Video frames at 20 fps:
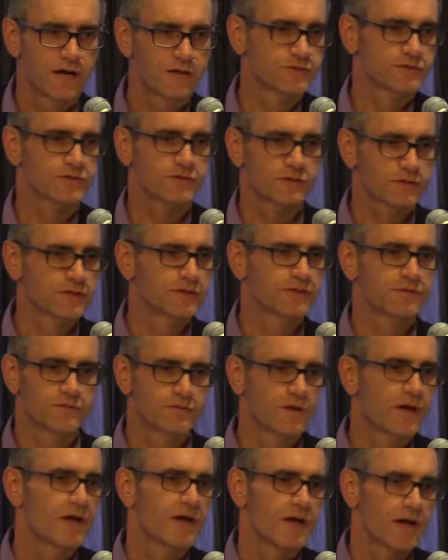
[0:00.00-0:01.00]
Certainly,
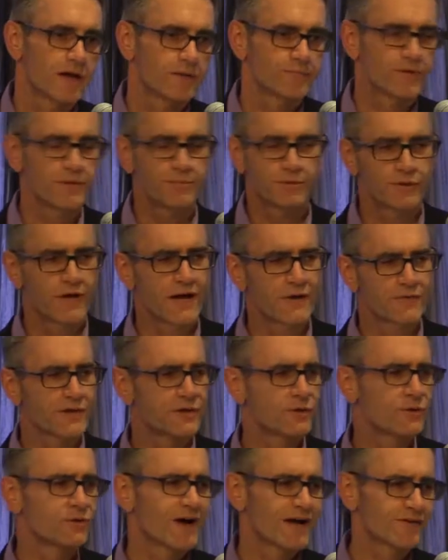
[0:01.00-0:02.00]
people out
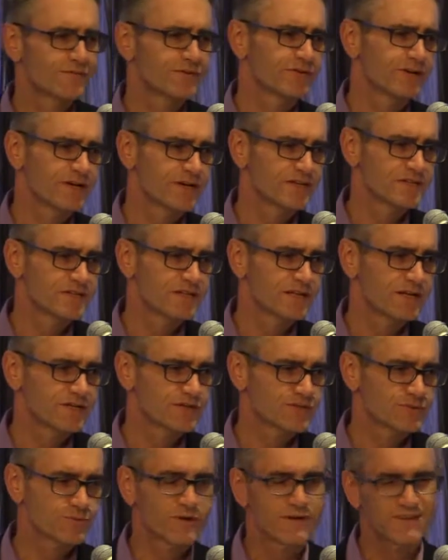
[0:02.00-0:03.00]
there who advertise in the
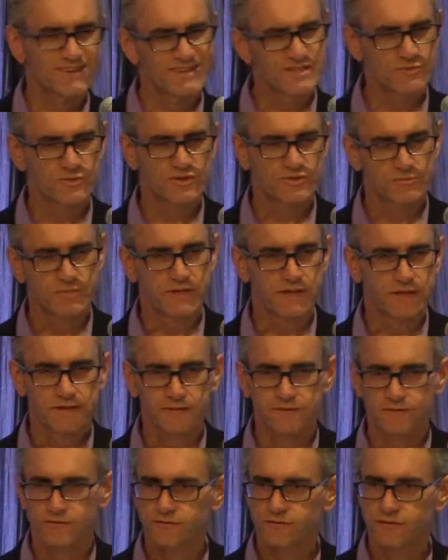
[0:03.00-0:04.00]
largest one, this one's bigger.
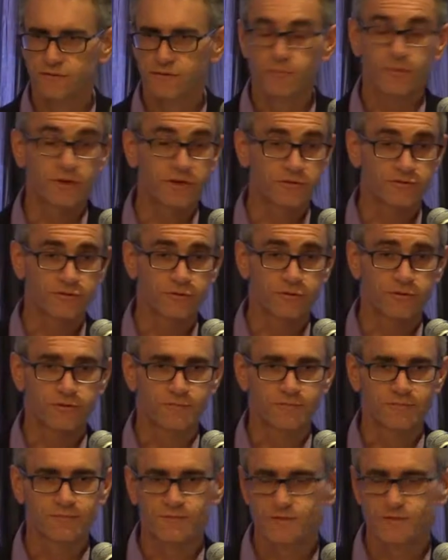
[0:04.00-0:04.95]
So, and we got 2 of them.